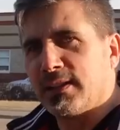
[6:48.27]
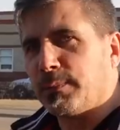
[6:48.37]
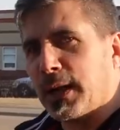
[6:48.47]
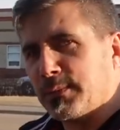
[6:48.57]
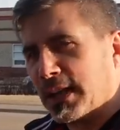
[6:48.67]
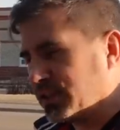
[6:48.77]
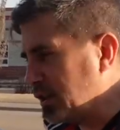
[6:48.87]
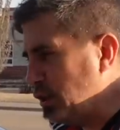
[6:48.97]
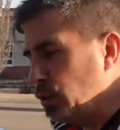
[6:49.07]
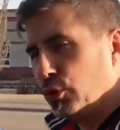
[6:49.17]
Sometimes that's
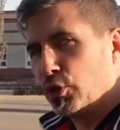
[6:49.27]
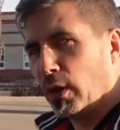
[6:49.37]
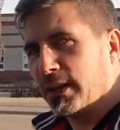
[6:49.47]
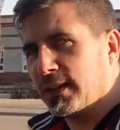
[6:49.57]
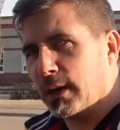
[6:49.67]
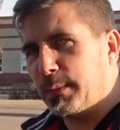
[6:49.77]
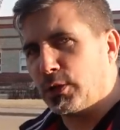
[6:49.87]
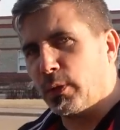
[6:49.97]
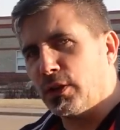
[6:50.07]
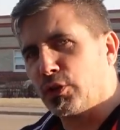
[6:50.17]
the U-joint there
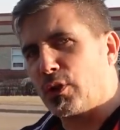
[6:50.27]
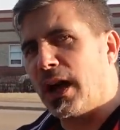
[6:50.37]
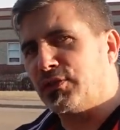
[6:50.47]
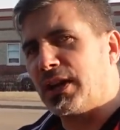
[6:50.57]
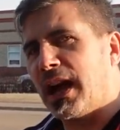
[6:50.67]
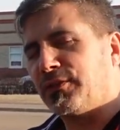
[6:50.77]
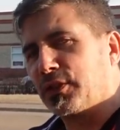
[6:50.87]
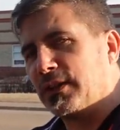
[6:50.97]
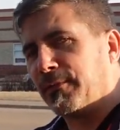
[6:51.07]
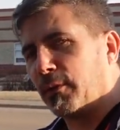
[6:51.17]
between your drive shaft,
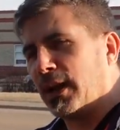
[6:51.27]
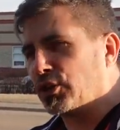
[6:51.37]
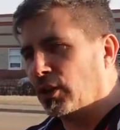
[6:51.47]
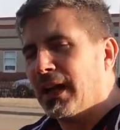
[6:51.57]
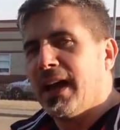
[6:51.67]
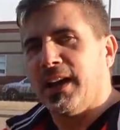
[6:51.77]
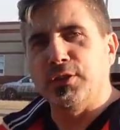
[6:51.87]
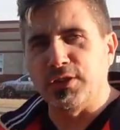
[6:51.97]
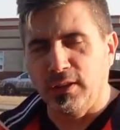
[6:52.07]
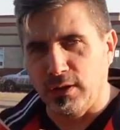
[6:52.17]
your differential, and
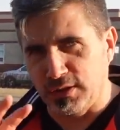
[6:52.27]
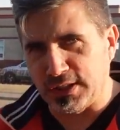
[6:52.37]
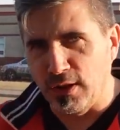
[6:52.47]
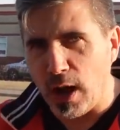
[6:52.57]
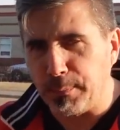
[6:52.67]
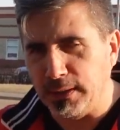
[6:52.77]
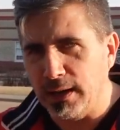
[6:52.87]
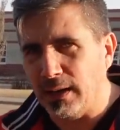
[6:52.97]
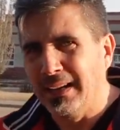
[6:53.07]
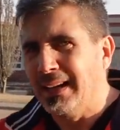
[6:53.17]
there's a little slop in
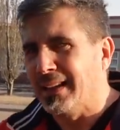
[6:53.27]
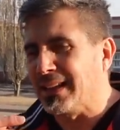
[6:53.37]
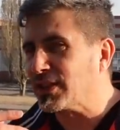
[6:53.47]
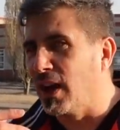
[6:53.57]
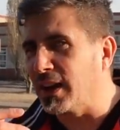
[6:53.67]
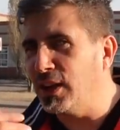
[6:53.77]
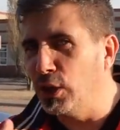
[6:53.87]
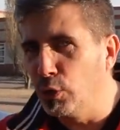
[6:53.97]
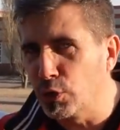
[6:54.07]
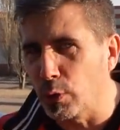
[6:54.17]
there. That's not a
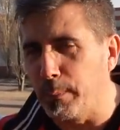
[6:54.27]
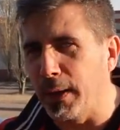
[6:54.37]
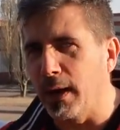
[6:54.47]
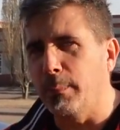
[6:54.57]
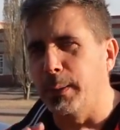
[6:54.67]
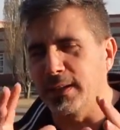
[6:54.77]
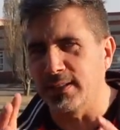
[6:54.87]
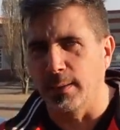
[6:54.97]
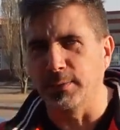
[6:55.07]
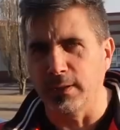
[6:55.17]
huge repair, but it's
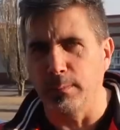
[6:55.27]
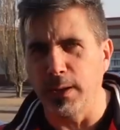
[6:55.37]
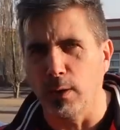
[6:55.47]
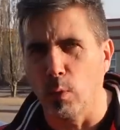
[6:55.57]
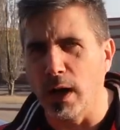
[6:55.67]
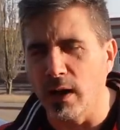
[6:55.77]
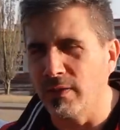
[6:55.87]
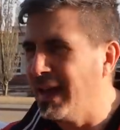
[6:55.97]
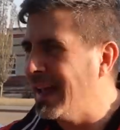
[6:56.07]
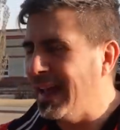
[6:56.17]
something to be aware of.
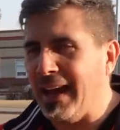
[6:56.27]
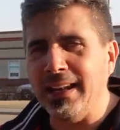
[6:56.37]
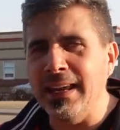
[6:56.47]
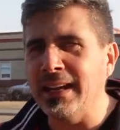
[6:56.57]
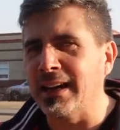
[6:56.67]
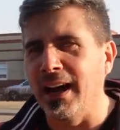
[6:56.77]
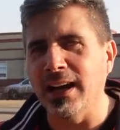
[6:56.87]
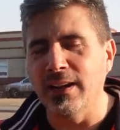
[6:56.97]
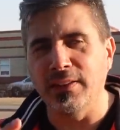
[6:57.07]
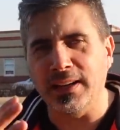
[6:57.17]
Any
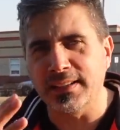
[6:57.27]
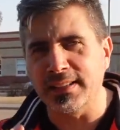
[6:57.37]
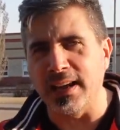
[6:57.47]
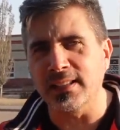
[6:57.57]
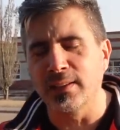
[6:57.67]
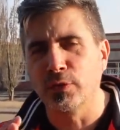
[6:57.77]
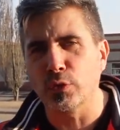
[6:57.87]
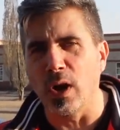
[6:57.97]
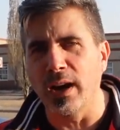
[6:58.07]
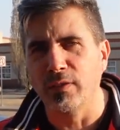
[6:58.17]
kind of excessive
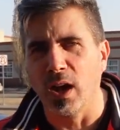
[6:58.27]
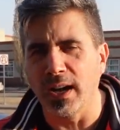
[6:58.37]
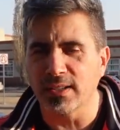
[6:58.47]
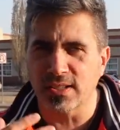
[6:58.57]
driveline